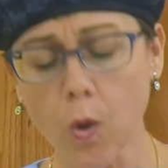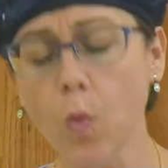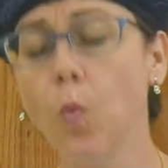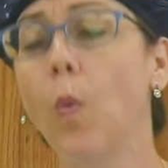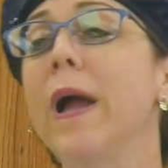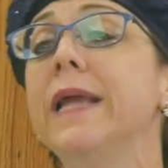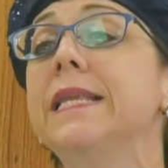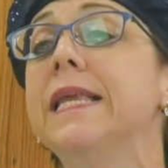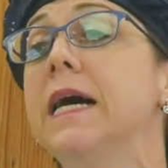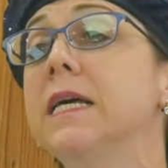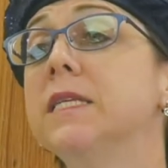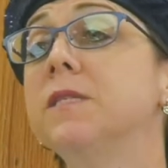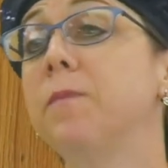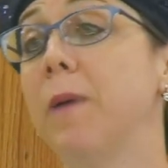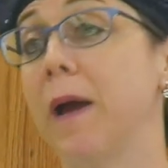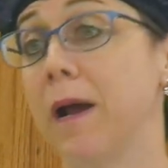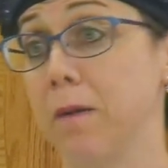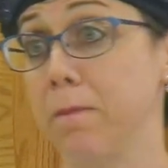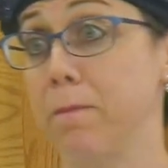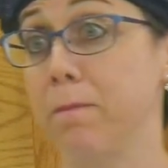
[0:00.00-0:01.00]
Why does
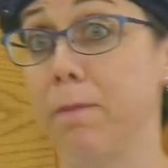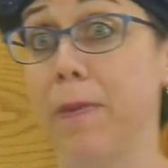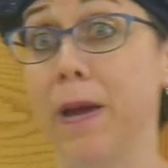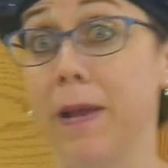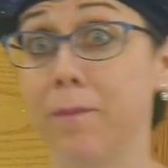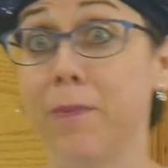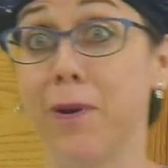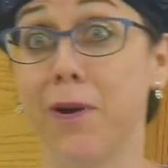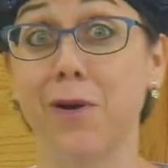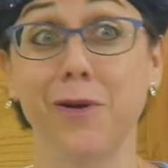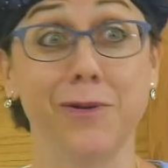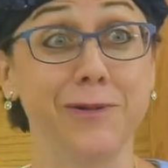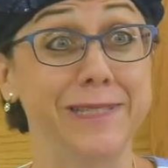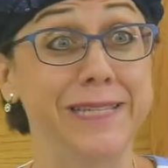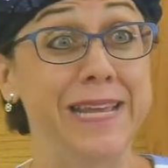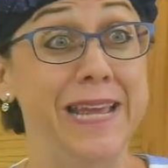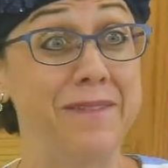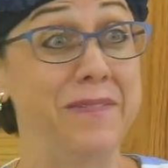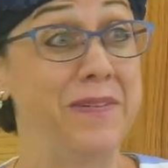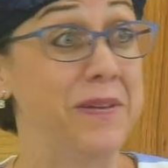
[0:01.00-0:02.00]
Bat, Bat Paro
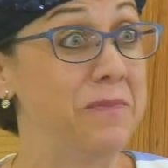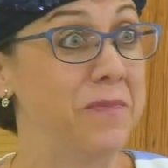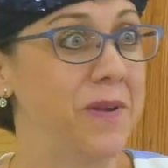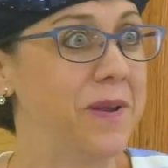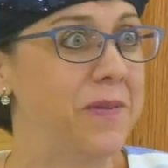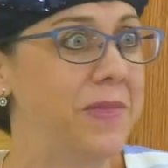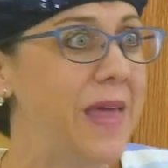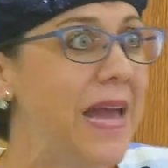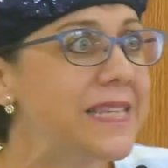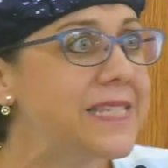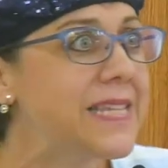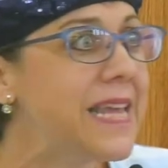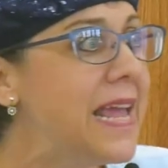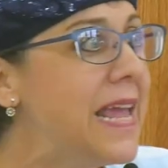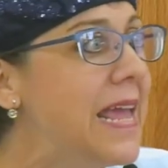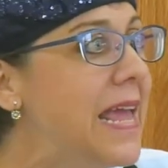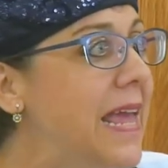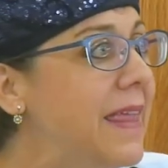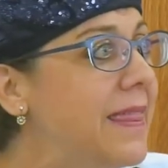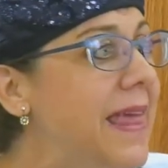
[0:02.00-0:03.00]
save him, right? That's
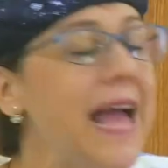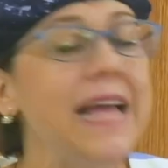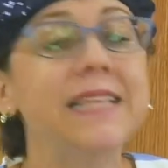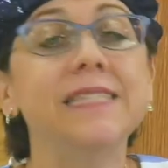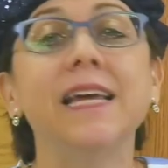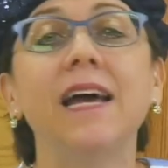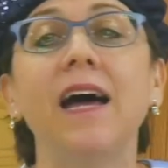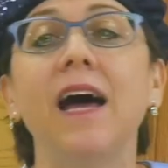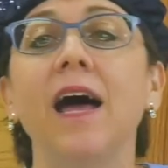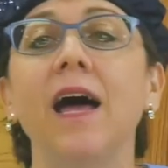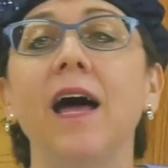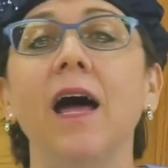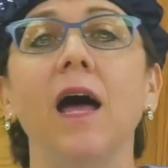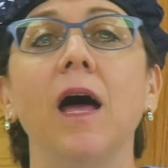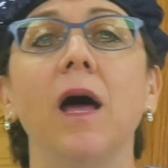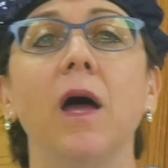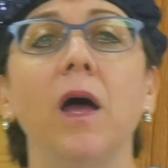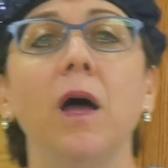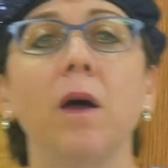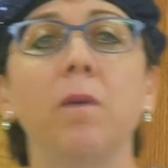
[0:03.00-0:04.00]
That's a,
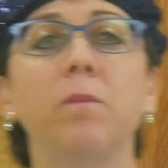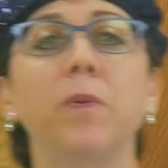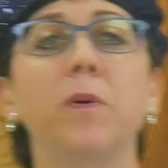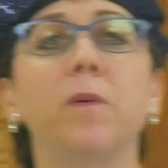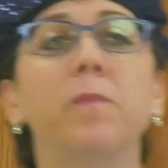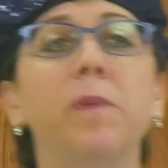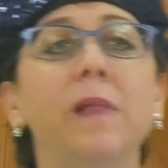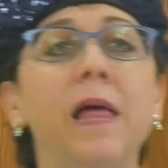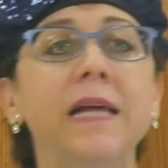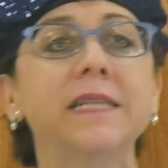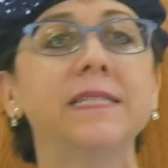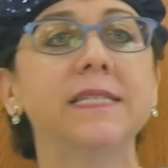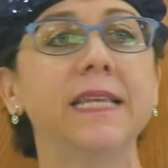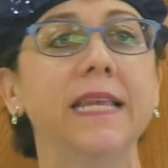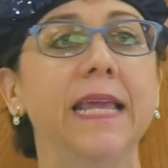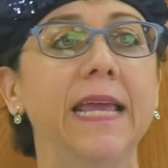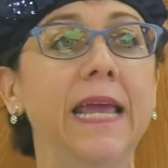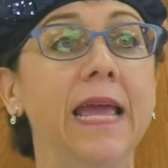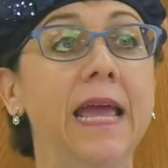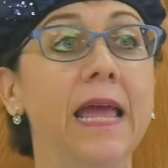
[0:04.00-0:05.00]
a, a
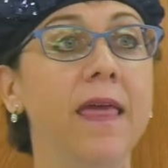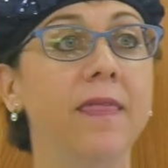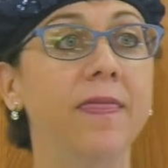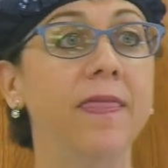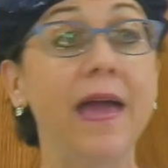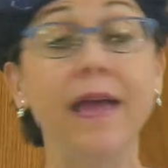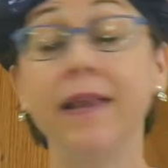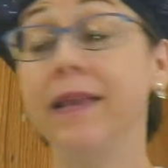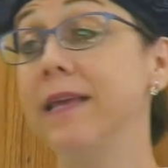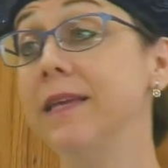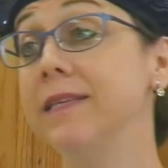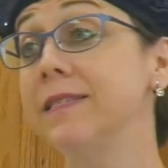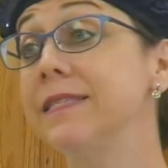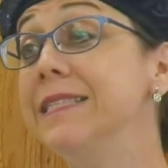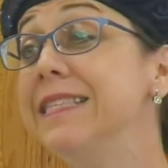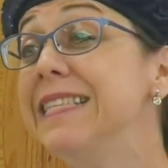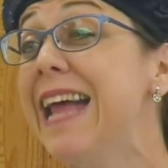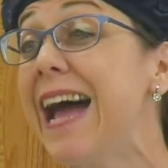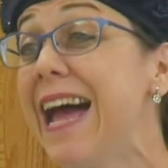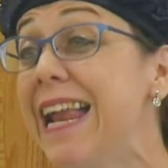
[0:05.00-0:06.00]
perplexity that is
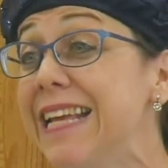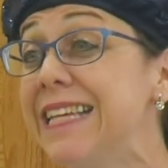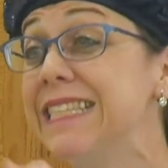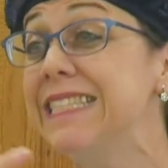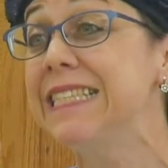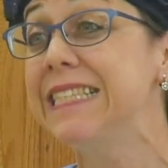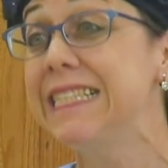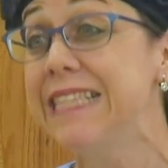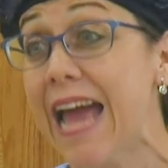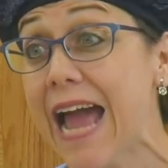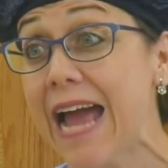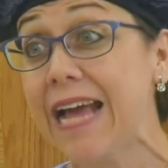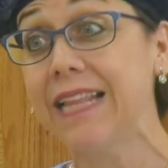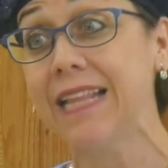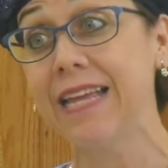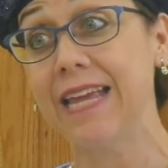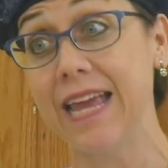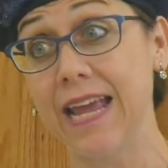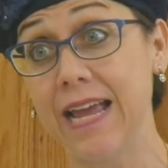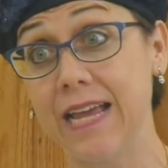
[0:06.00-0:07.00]
not
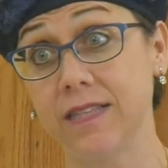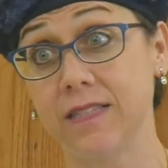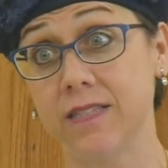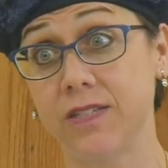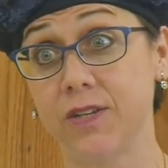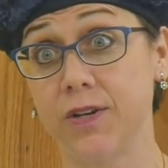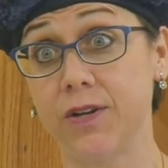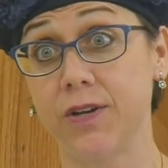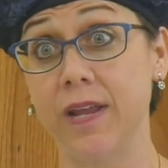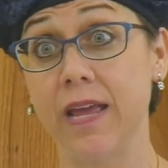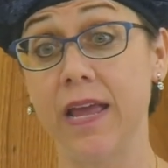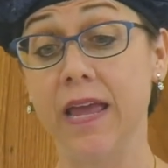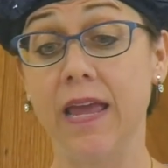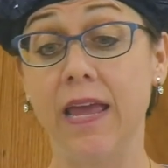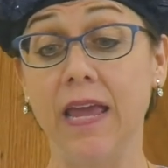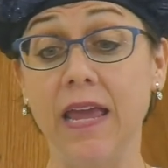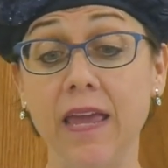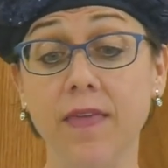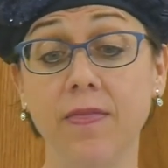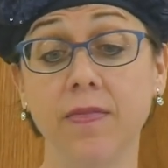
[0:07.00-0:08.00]
exactly answered
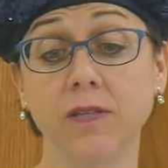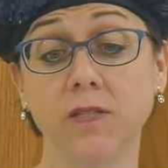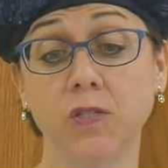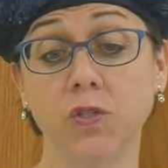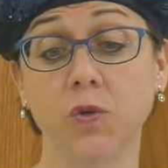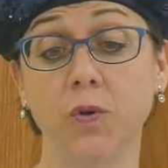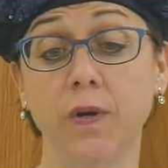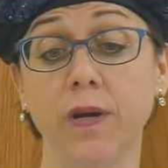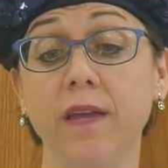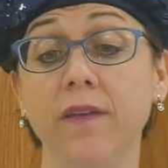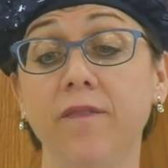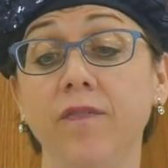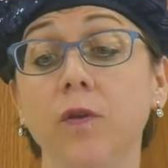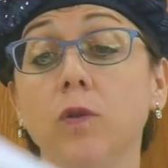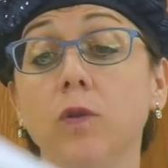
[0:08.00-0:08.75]
in the story. If